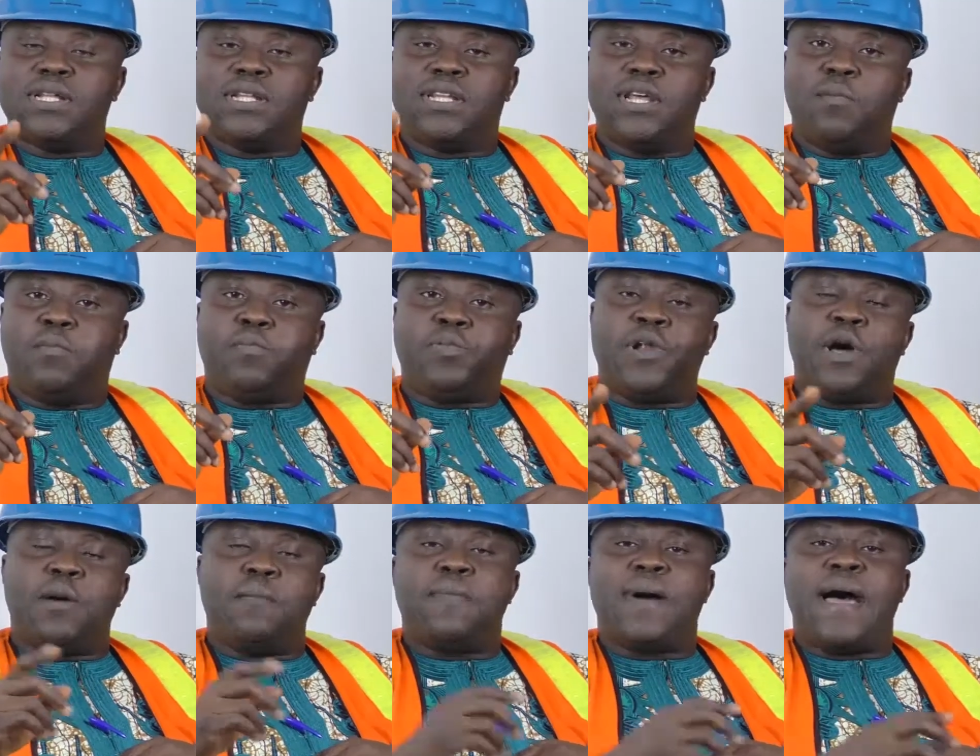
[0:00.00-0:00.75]
the
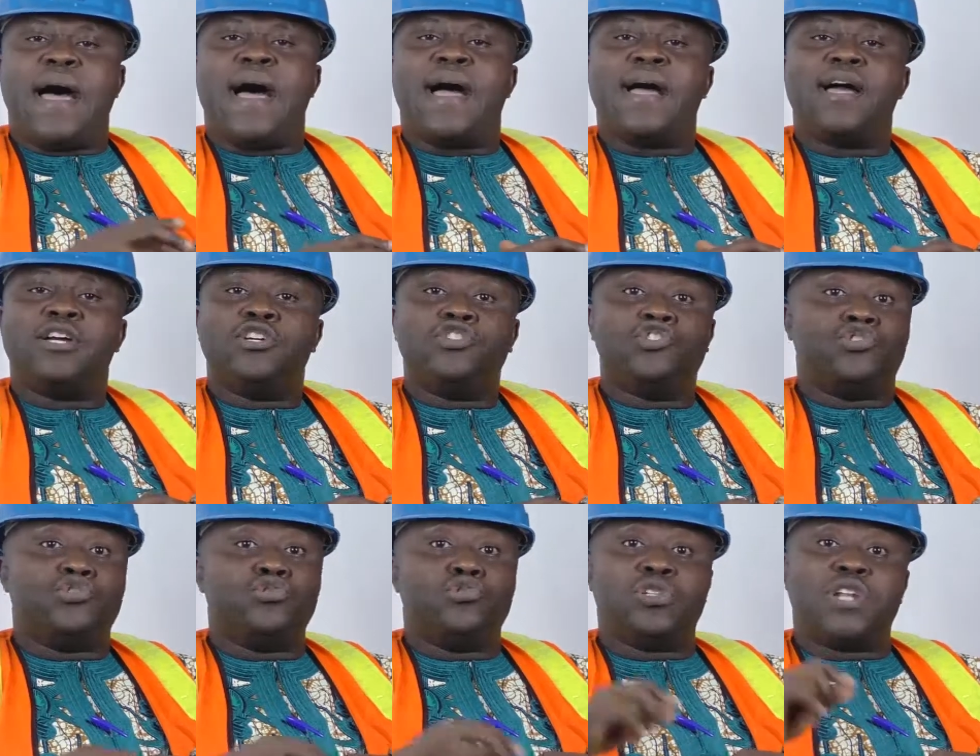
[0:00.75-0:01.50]
plumber
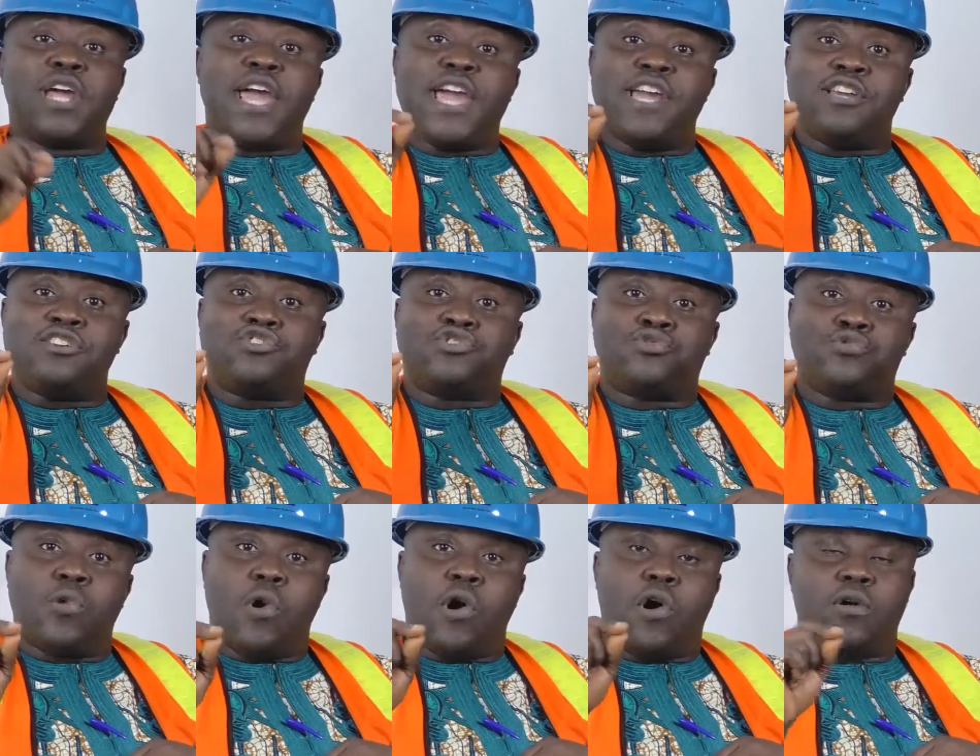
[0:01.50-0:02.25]
should
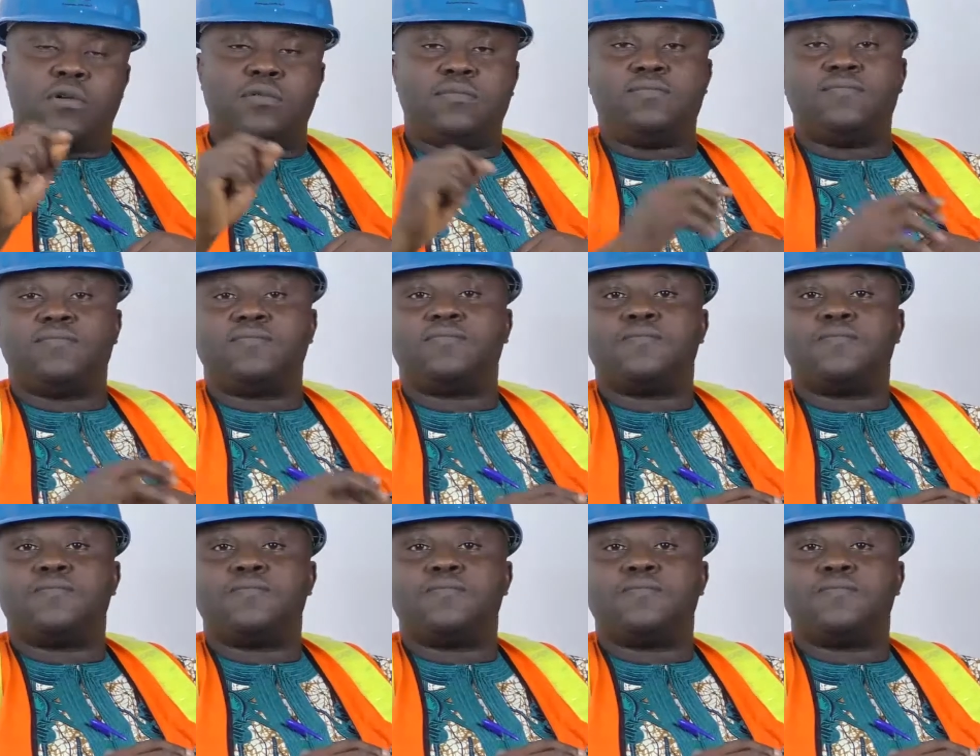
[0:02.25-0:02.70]
ensure